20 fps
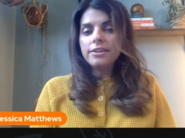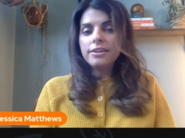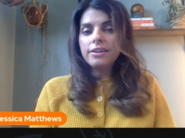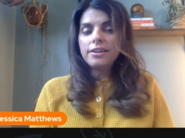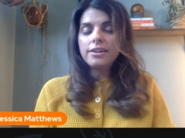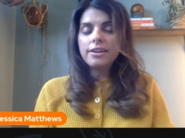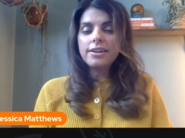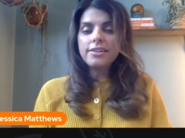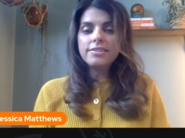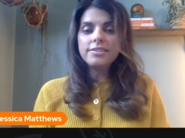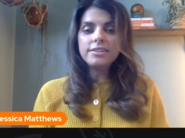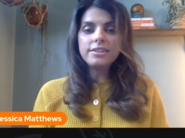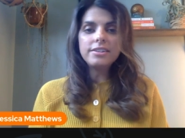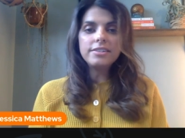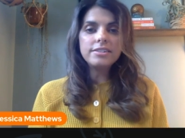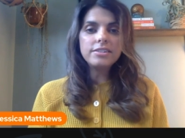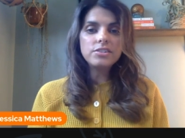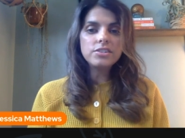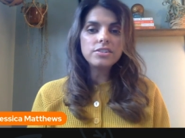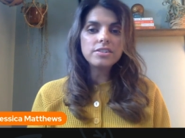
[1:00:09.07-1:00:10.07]
and nice and
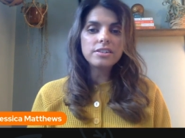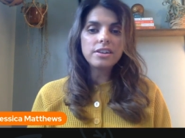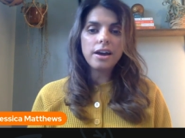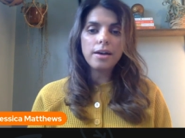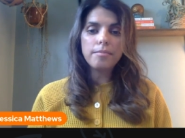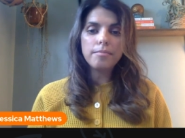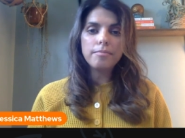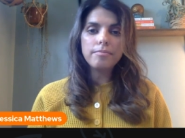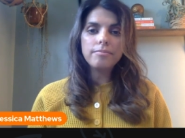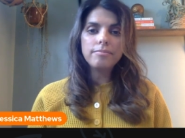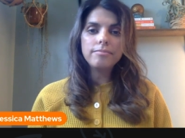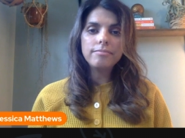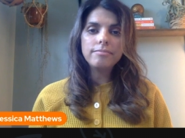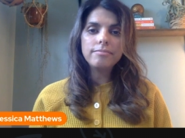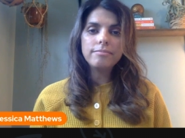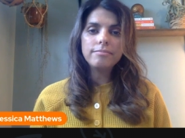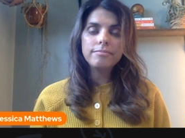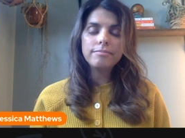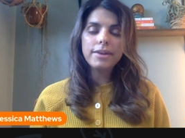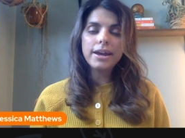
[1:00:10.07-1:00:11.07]
easy, just come
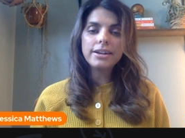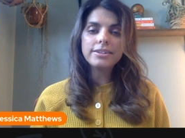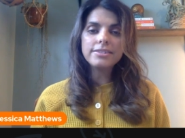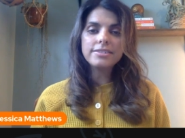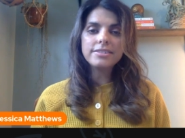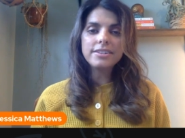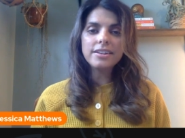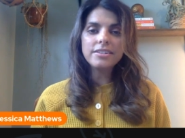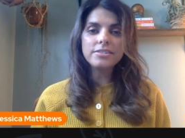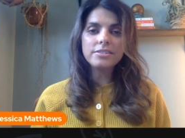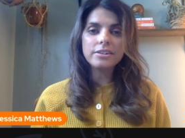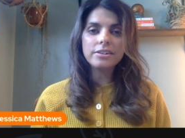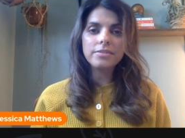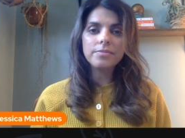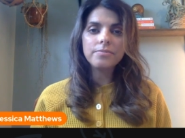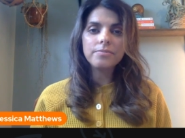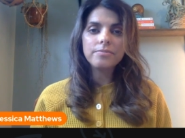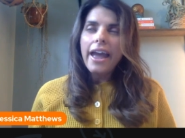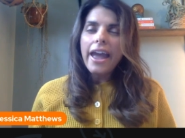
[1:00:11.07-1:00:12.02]
back to center.